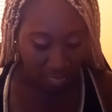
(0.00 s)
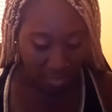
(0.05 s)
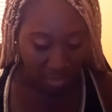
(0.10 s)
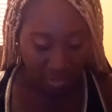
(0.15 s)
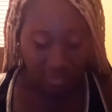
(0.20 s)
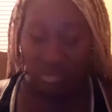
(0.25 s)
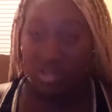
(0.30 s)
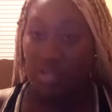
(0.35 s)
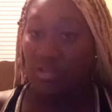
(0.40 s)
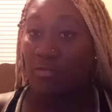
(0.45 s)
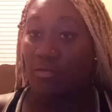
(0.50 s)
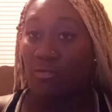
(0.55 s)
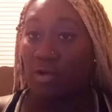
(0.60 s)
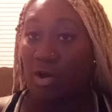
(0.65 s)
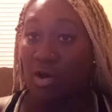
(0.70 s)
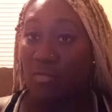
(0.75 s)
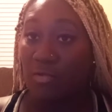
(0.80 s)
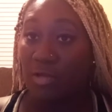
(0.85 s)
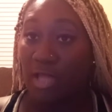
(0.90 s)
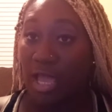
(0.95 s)
there's nothing
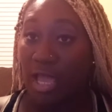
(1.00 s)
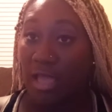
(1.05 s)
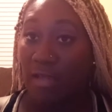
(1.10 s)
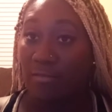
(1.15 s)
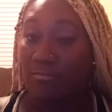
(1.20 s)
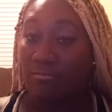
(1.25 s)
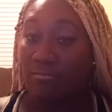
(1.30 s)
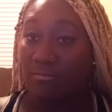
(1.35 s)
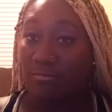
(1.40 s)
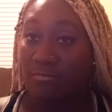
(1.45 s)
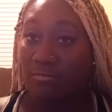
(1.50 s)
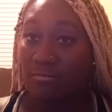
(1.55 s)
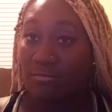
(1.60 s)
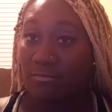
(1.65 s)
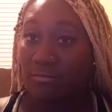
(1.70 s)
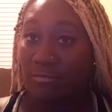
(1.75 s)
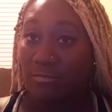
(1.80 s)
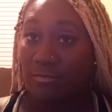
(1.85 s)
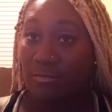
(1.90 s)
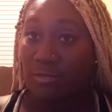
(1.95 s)
wrong with that.
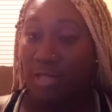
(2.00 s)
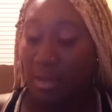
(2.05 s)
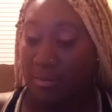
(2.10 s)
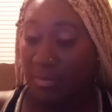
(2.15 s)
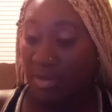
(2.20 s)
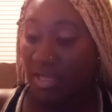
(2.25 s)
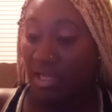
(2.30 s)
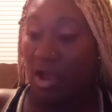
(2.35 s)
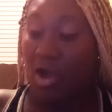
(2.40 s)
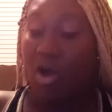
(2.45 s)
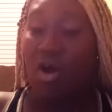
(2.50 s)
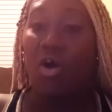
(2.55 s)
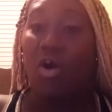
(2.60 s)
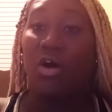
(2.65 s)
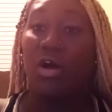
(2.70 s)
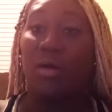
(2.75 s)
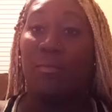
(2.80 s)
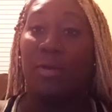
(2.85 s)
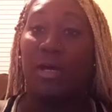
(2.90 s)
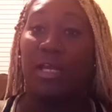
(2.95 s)
That means
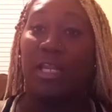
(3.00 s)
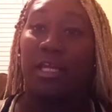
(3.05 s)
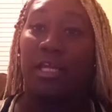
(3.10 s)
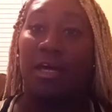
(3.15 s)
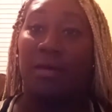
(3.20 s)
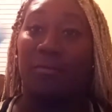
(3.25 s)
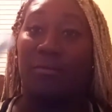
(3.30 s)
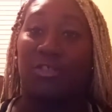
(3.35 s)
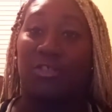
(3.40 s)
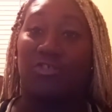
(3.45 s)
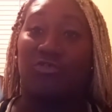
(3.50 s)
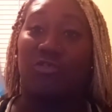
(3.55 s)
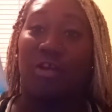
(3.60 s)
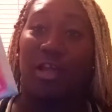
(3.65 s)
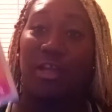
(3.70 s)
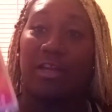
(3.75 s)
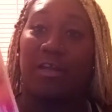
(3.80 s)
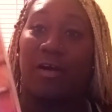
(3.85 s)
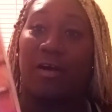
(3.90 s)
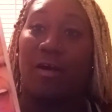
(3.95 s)
all her money coming
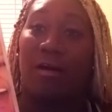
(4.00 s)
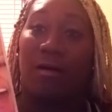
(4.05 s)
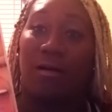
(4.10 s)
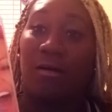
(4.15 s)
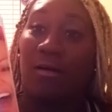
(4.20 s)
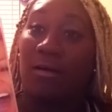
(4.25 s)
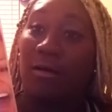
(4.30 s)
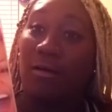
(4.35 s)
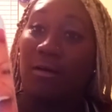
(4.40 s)
straight to her.